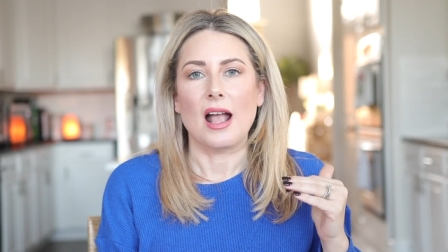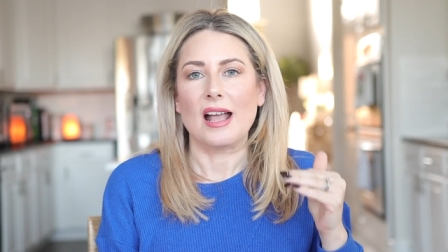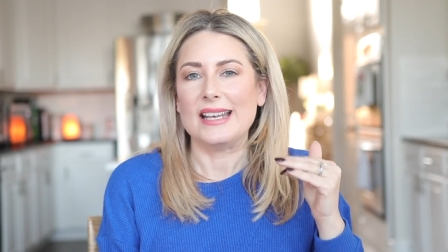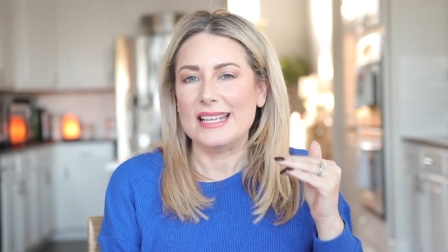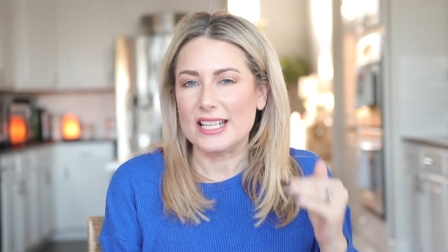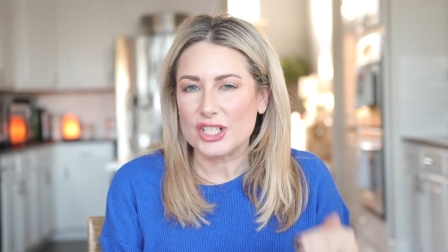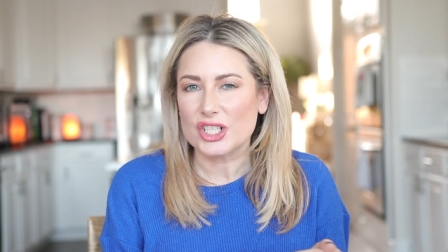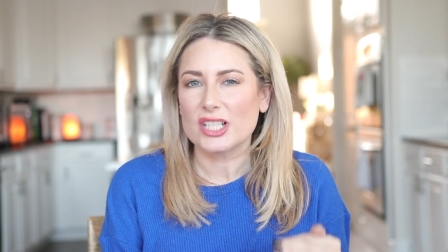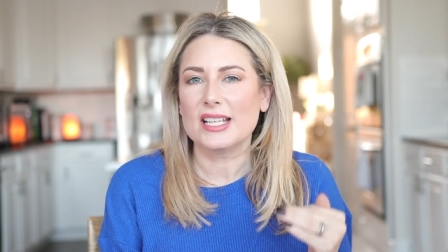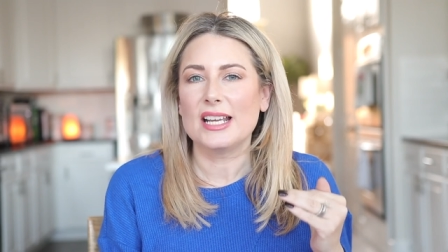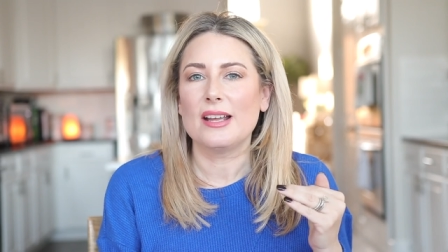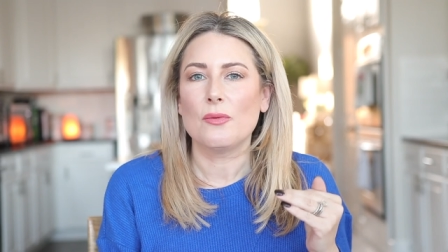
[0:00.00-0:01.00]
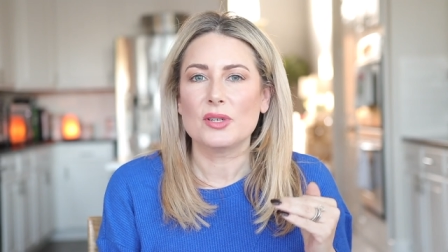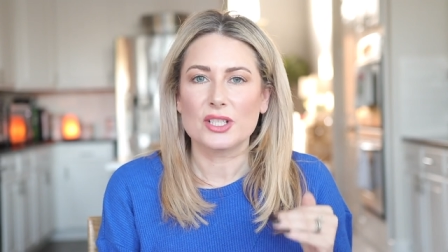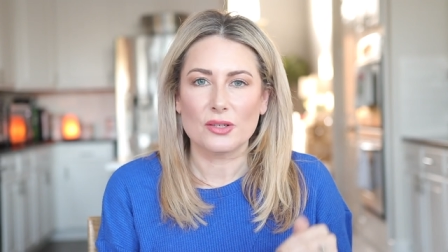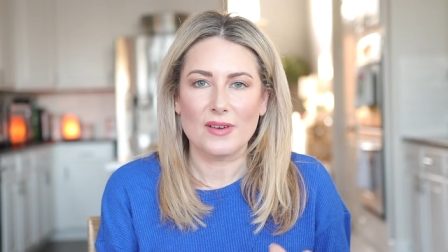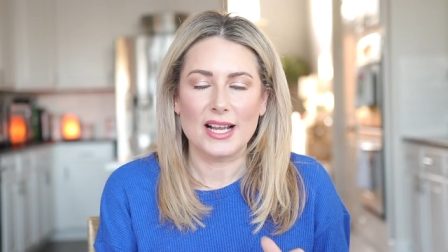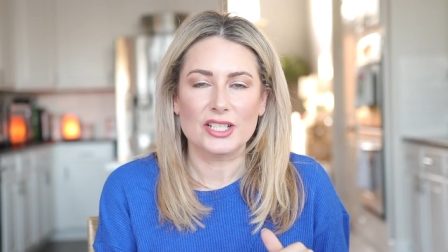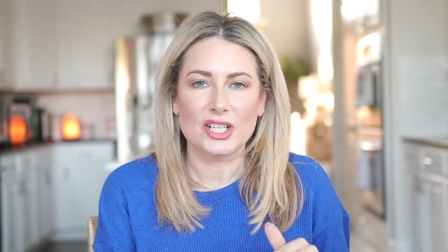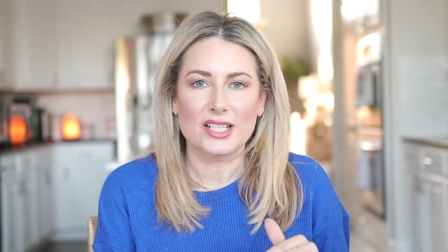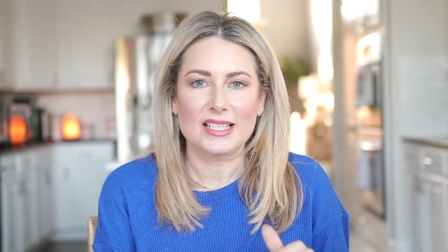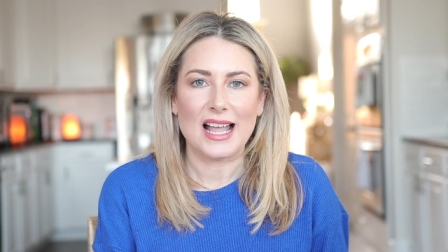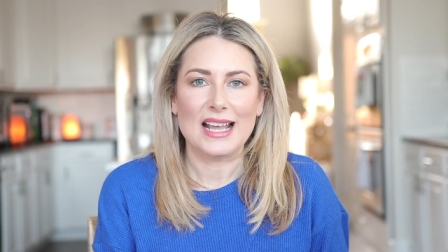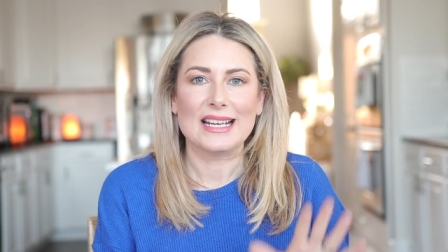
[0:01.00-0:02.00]
initially, was there range
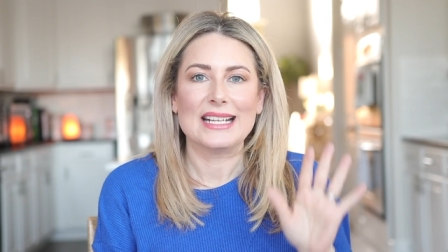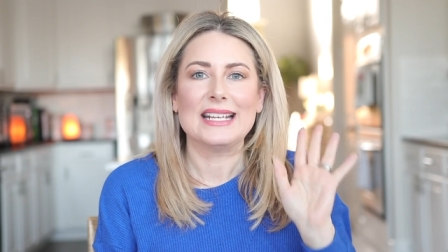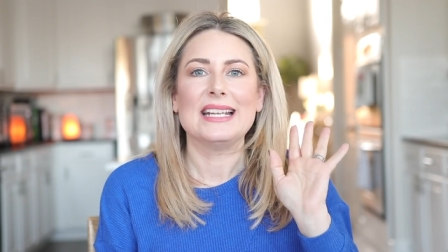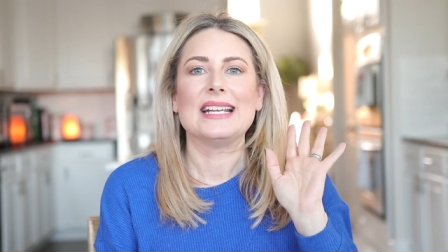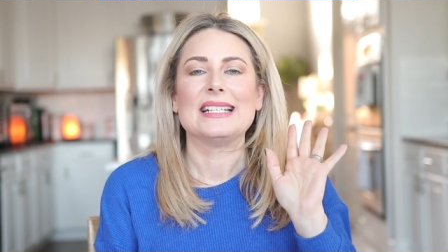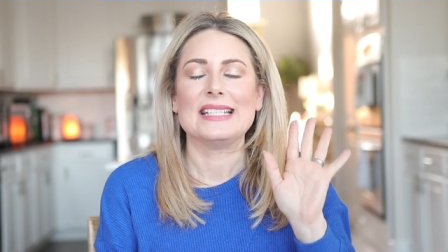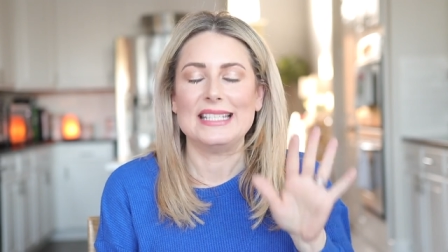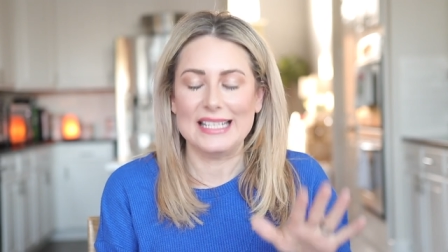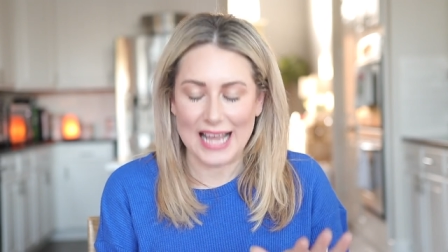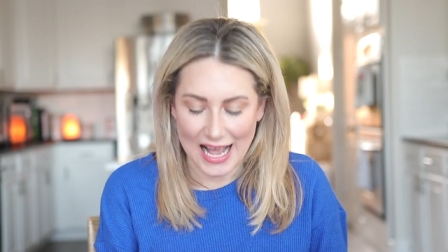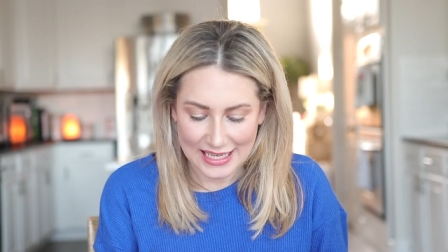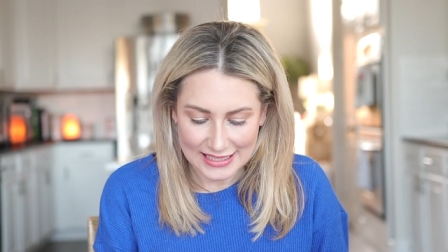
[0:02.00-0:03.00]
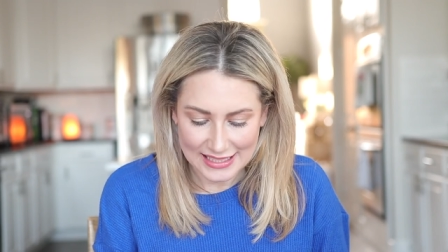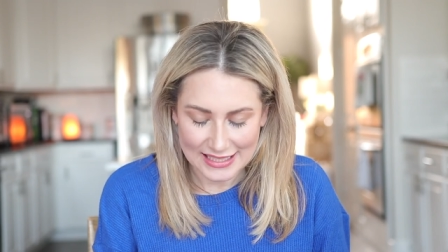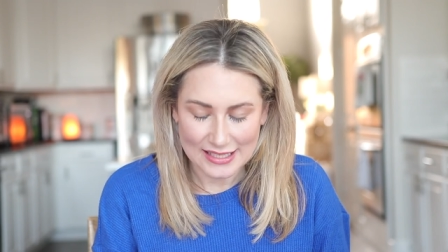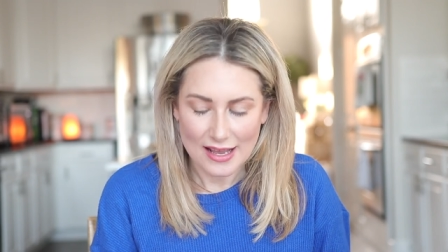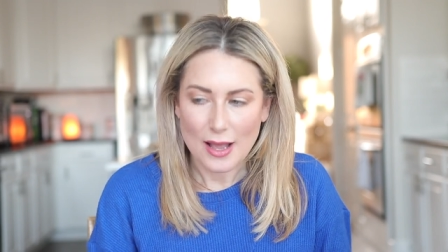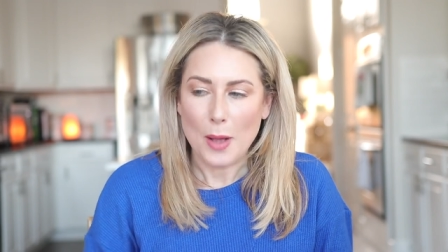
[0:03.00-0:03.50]
anxiety? Yes.